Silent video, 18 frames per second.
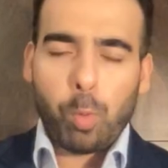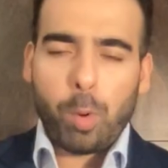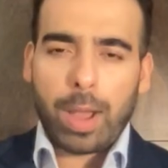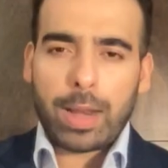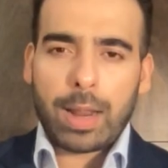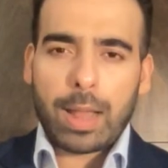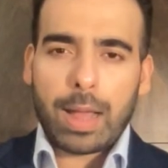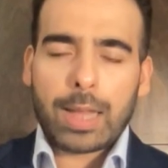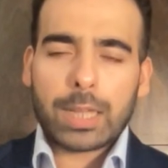
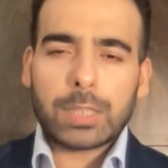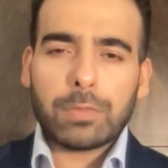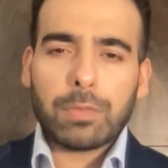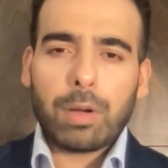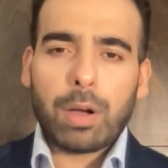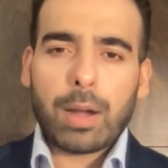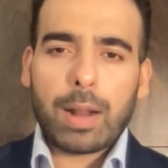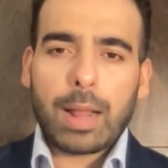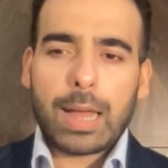Well, as
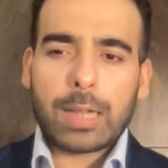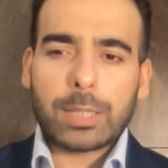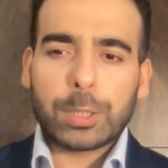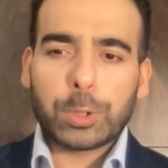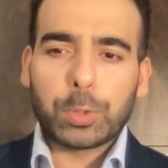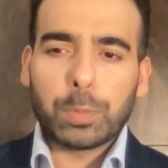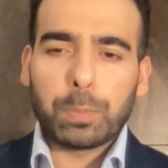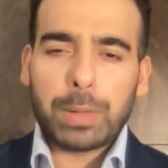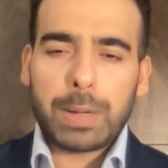far as the
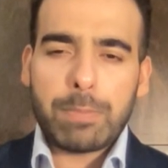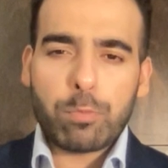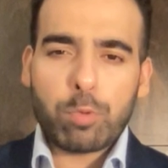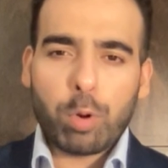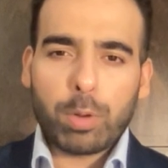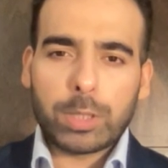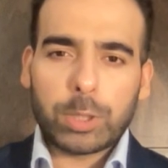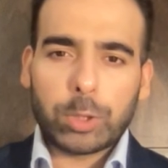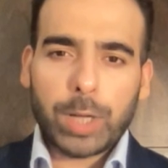Supreme
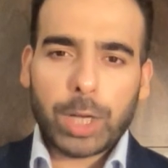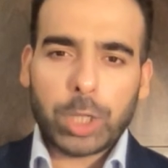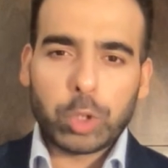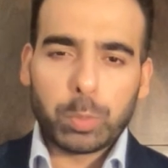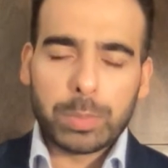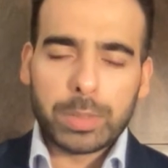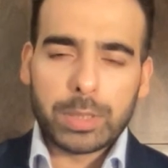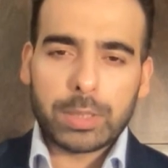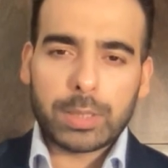Court's
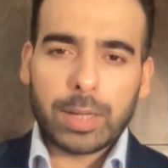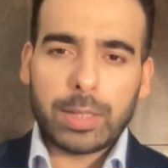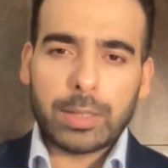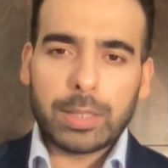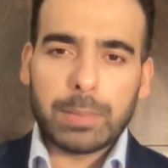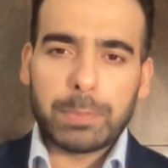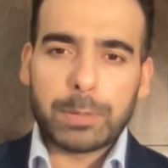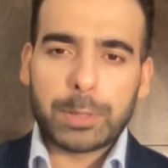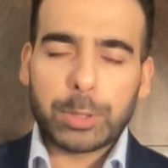judgment in
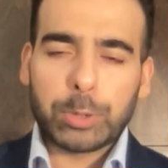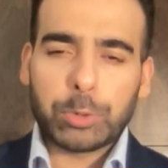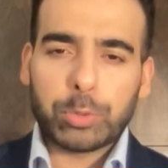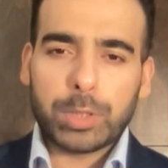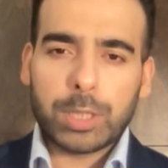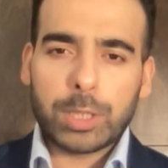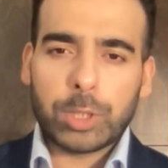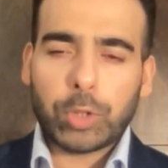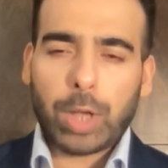the
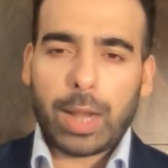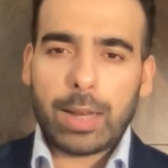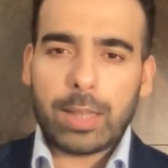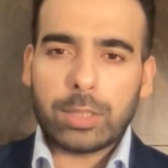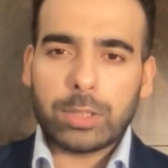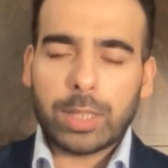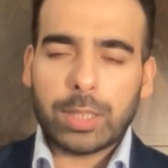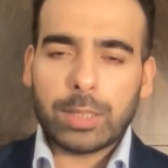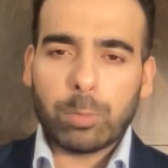petitions
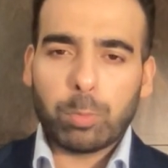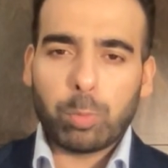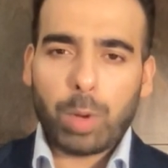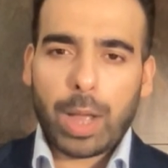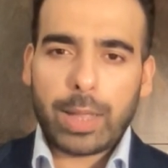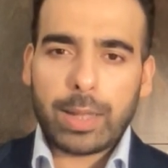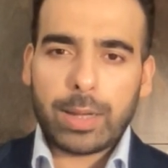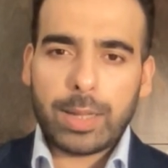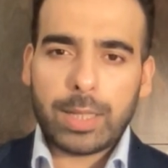challenging the
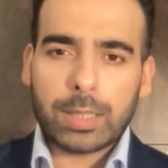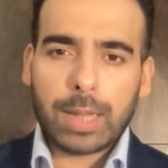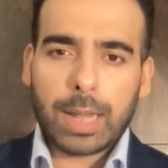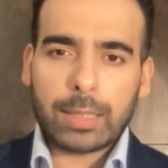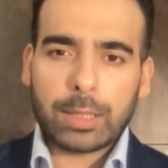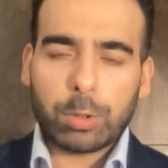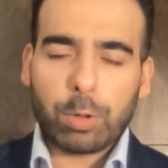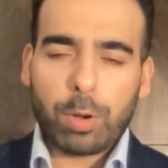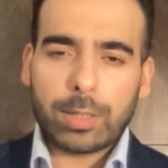vires
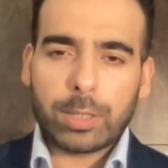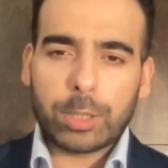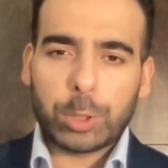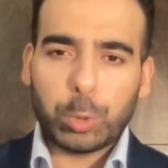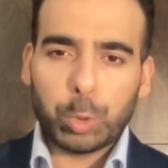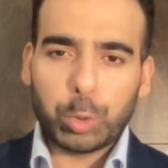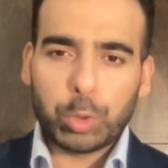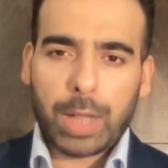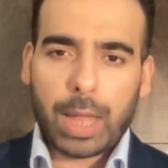and the
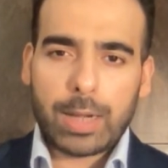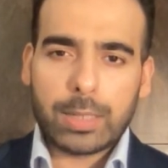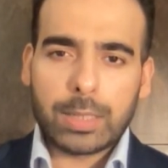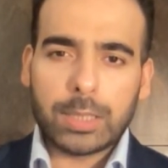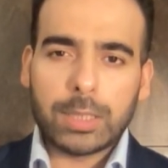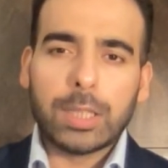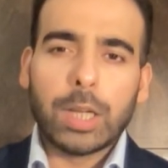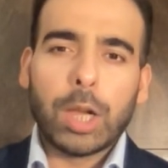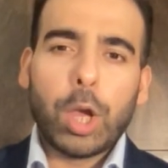
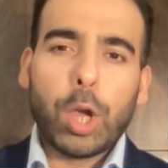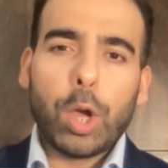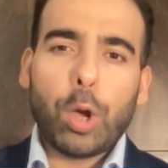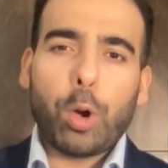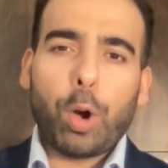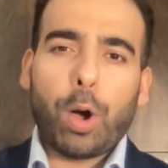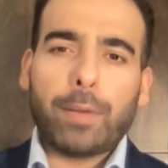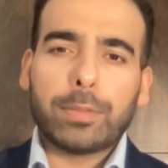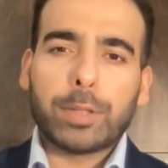constitutionality
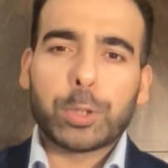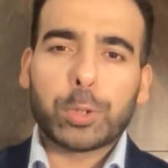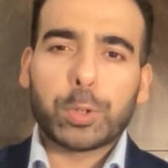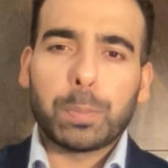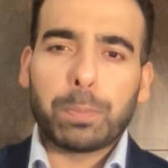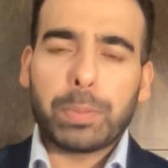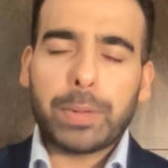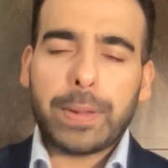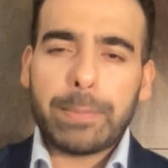of the
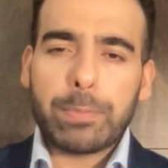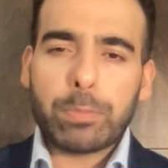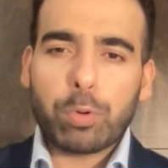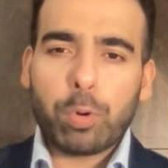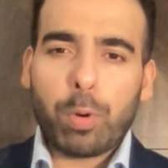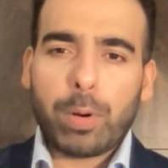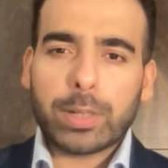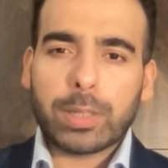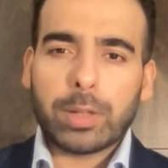Supreme
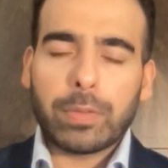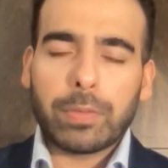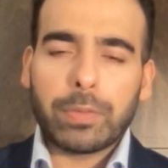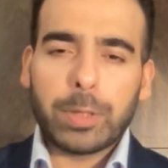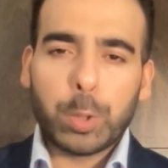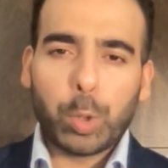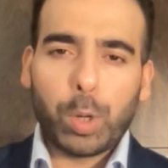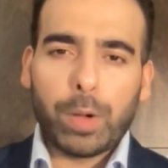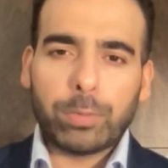Court
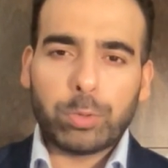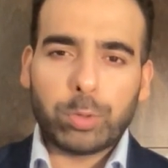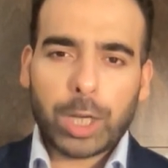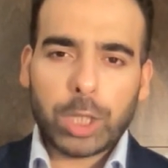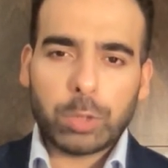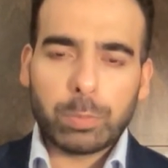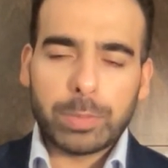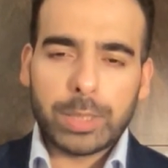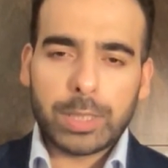Review of
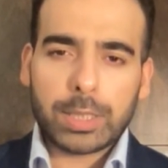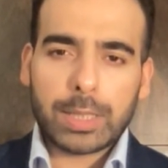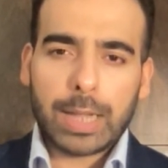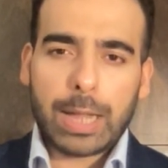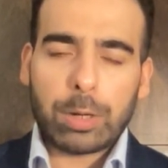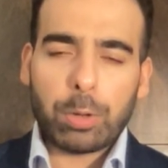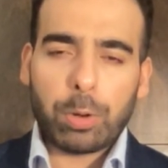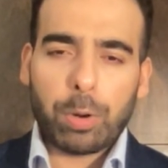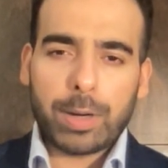Judgments
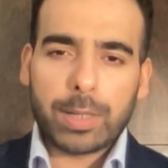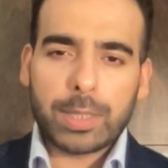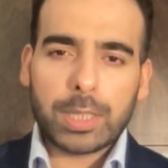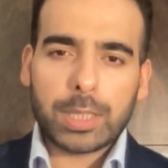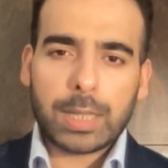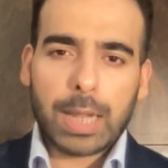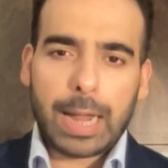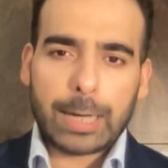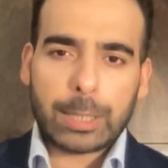and
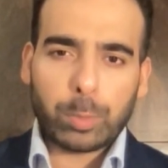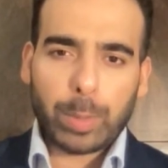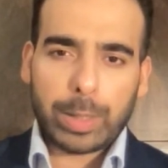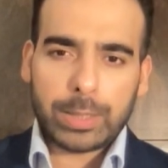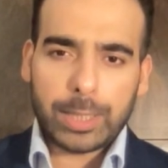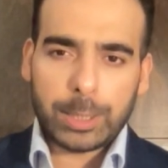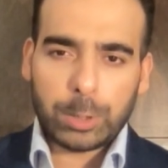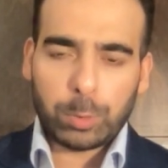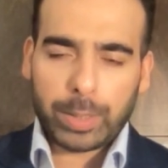Orders Act
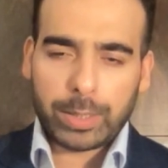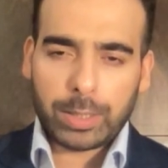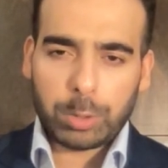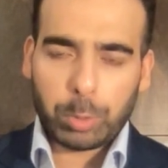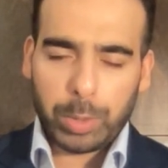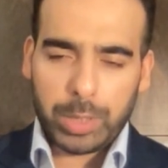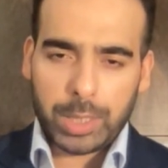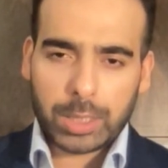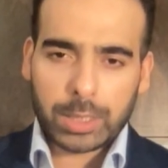
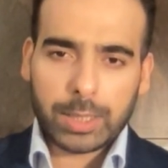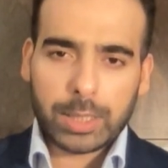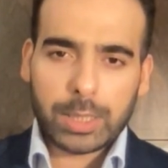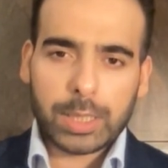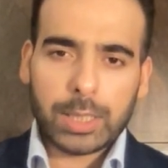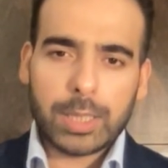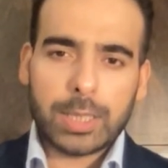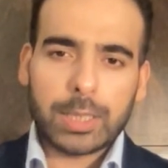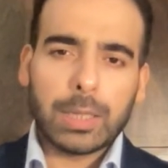2023 is
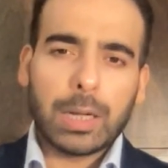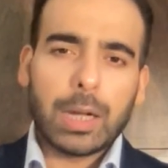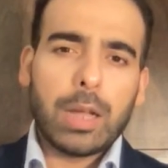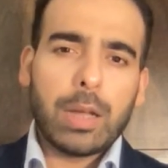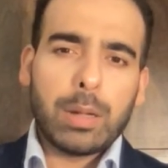concerned,